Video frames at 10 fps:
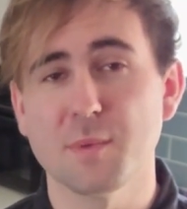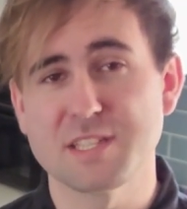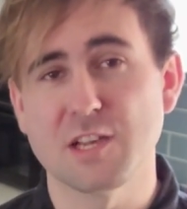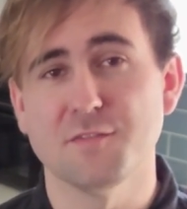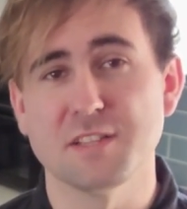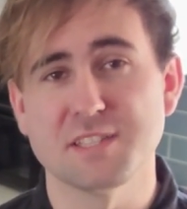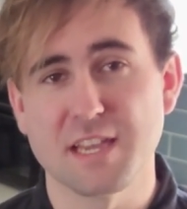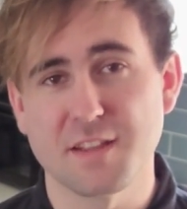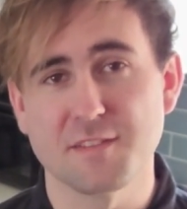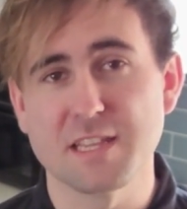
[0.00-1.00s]
myself a
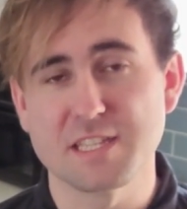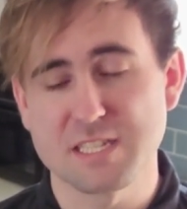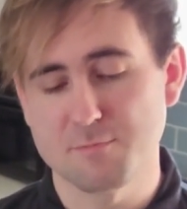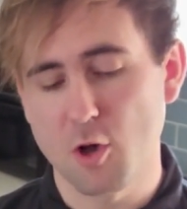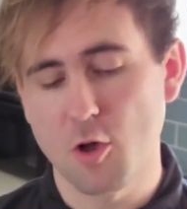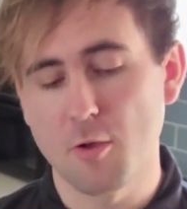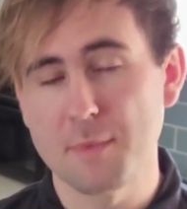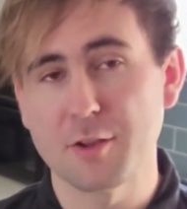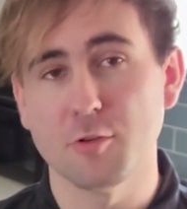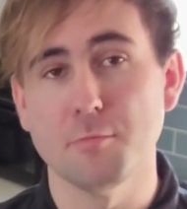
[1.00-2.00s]
set of these small
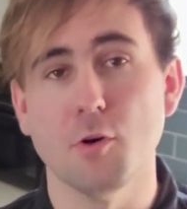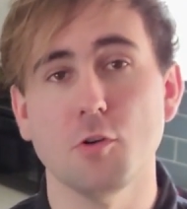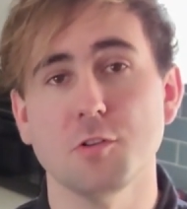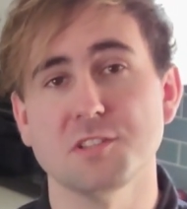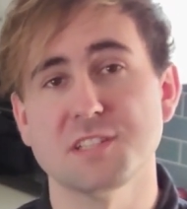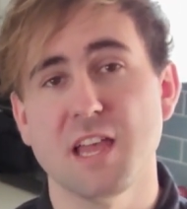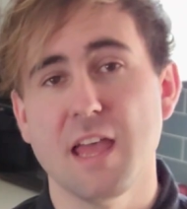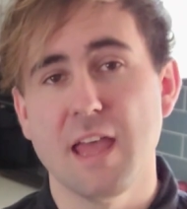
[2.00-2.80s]
metal bowls,